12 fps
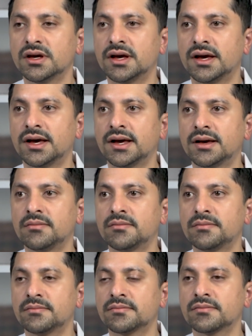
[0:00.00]

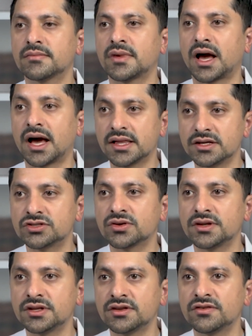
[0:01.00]
highly
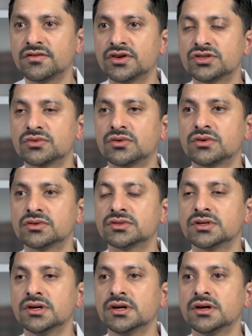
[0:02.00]
trained individuals